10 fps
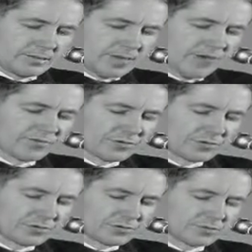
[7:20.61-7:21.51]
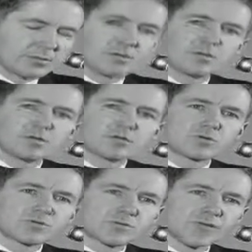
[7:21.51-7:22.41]
After
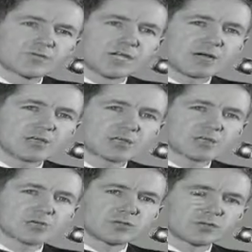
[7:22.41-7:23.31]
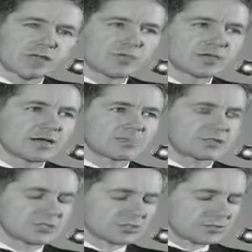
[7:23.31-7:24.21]
Khrushchev challenged us to economic
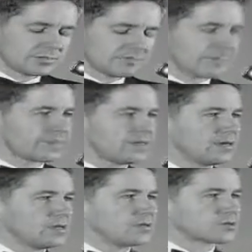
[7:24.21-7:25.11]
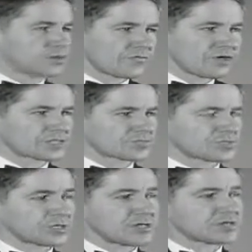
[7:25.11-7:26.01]
competition, the Soviets
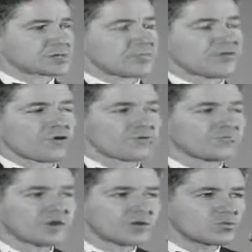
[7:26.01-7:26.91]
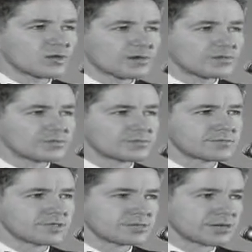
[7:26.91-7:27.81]
proceeded to perform very well
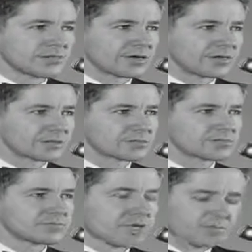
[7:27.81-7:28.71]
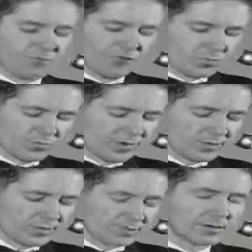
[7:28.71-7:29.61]
in some areas. They performed
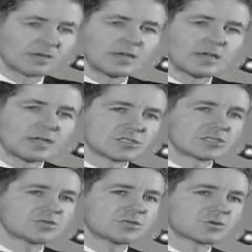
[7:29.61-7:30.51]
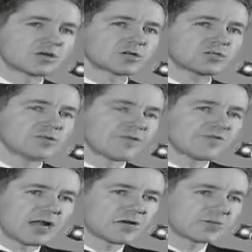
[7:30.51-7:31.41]
very well. In steel production, they've
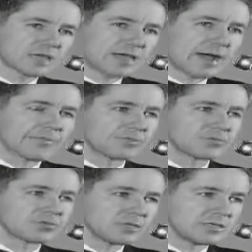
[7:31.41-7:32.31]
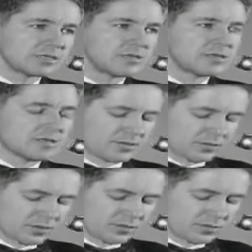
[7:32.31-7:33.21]
narrowed the gap between
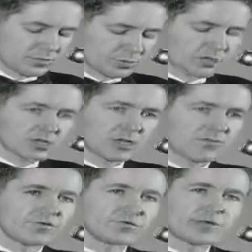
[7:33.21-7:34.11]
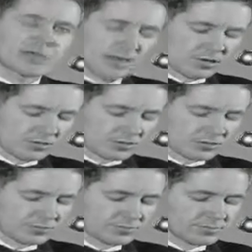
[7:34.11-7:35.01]
their own production level and ours.